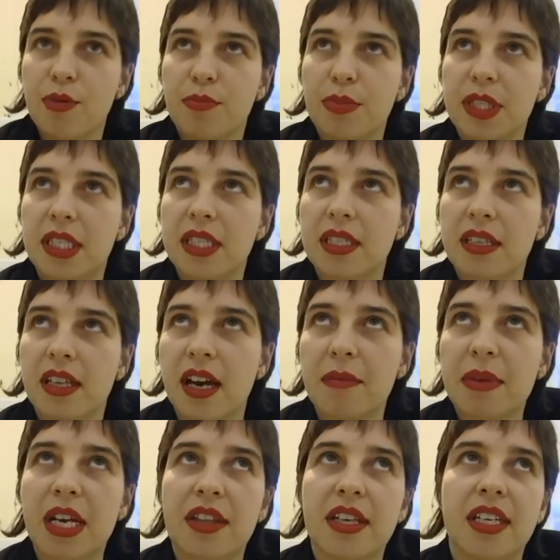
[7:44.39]
But I
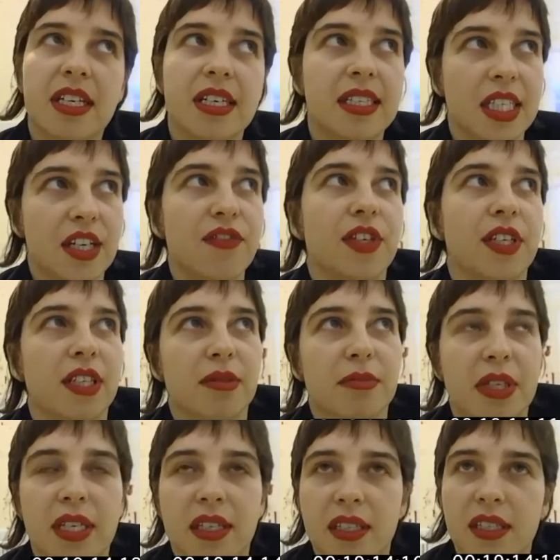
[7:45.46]
mean, I think it is difficult
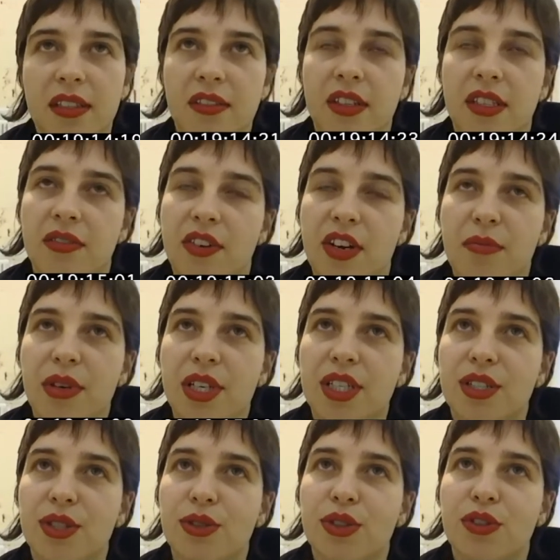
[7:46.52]
because there's, there's very much
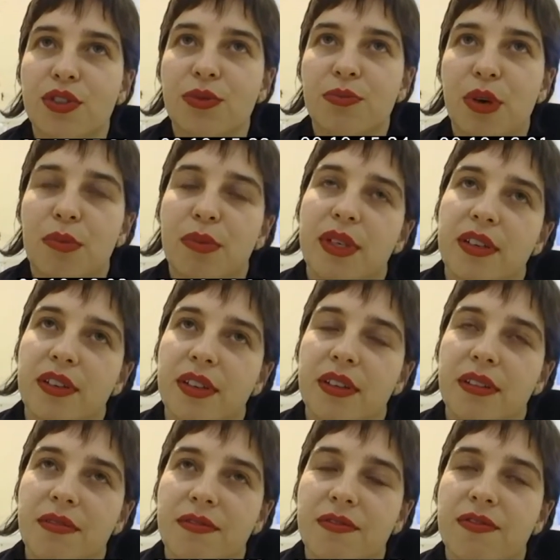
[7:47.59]
a sort of popular
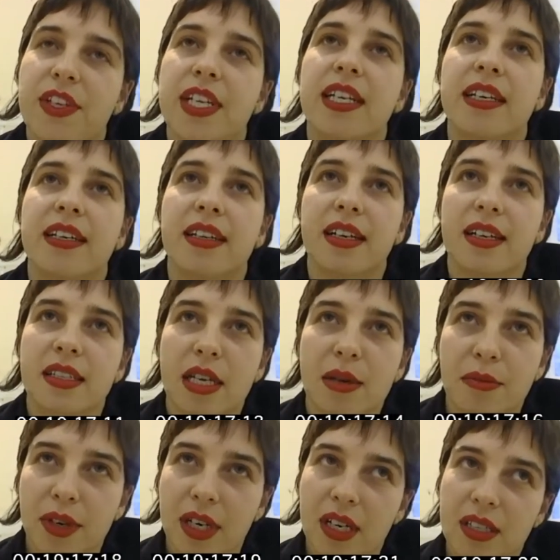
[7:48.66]
feeling that
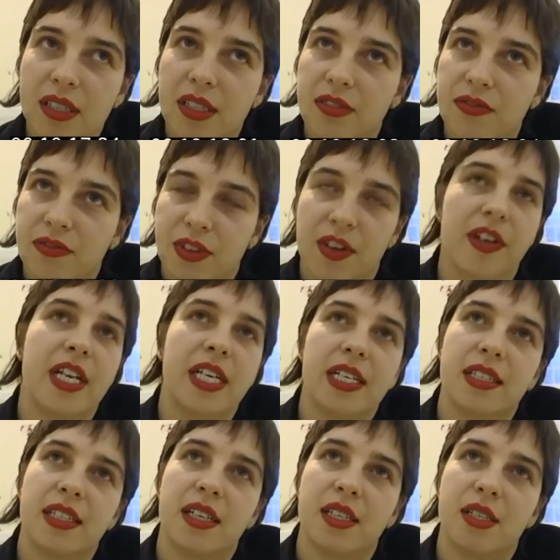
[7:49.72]
contemporary art is very
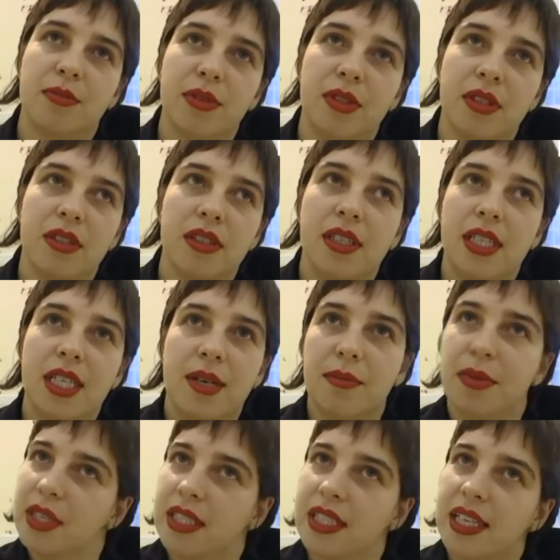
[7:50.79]
inaccessible
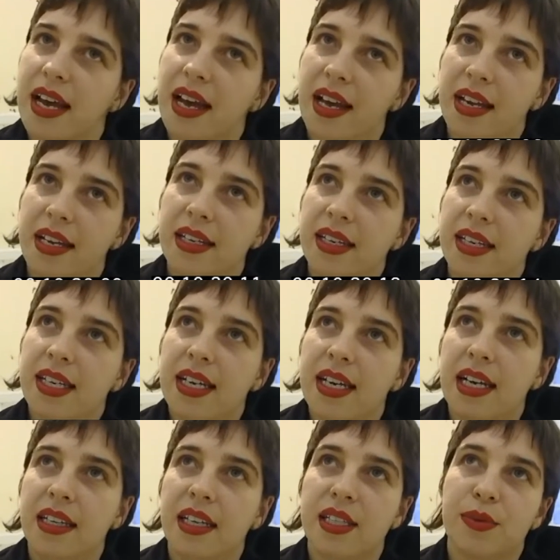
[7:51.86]
per se,
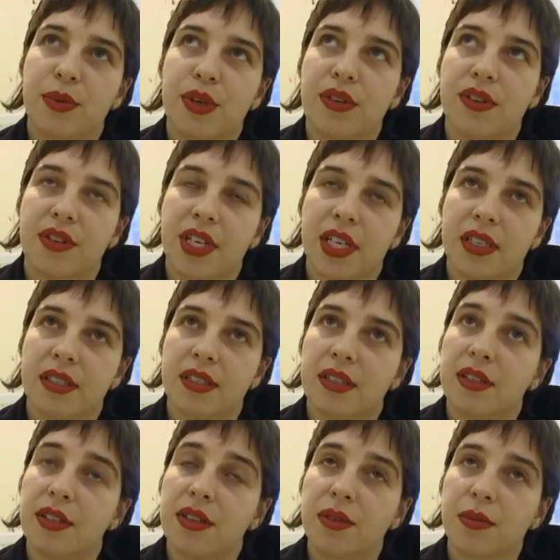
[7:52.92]
and that's one of the things
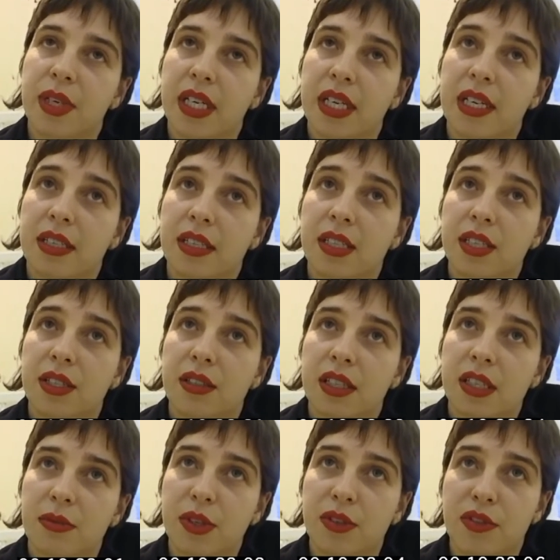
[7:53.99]
you know that we're here to do.
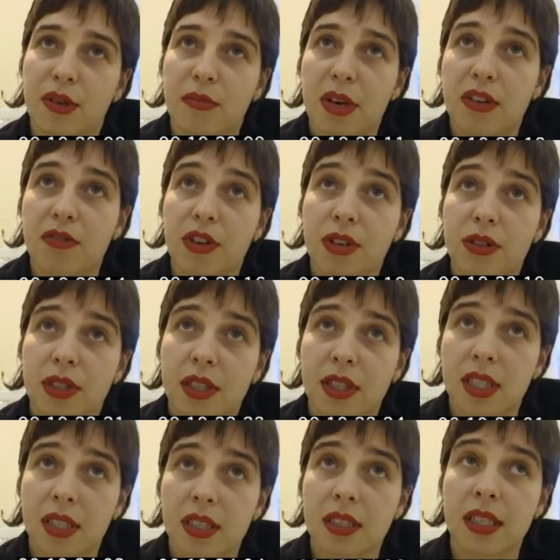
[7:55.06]
That's one of our main roles is
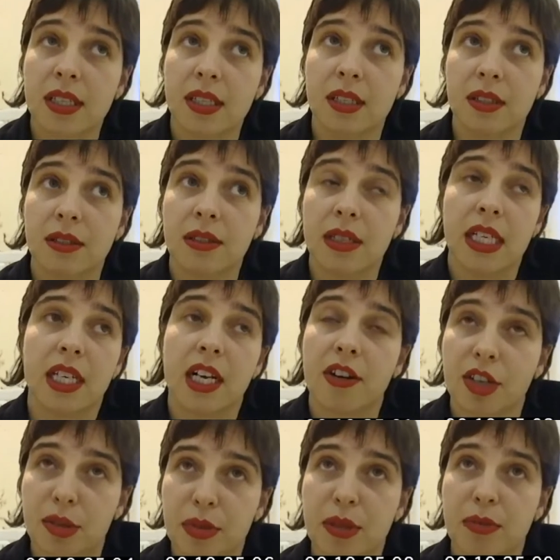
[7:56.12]
to is to
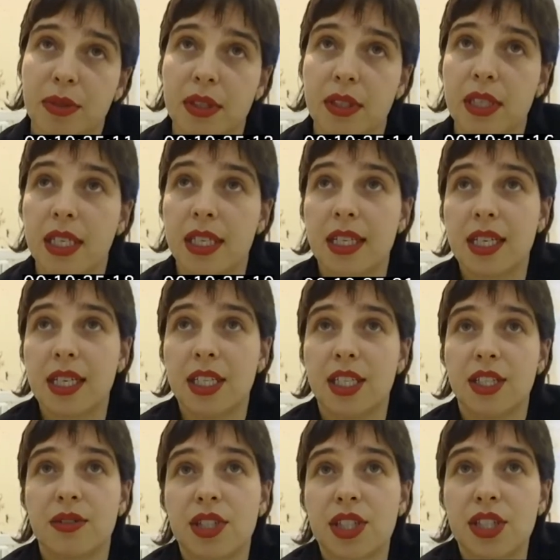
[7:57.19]
encourage people
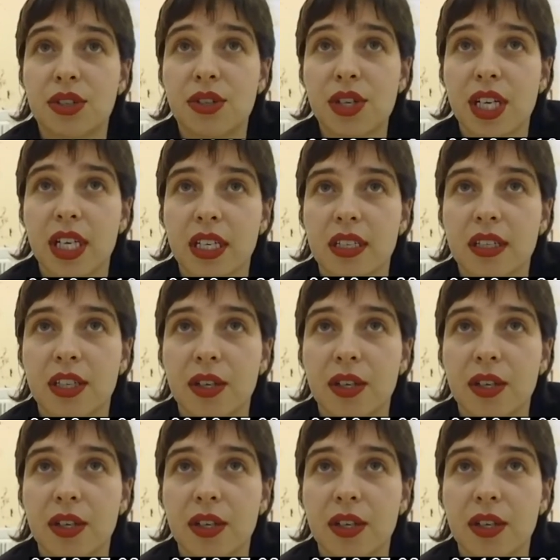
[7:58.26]
to enjoy it.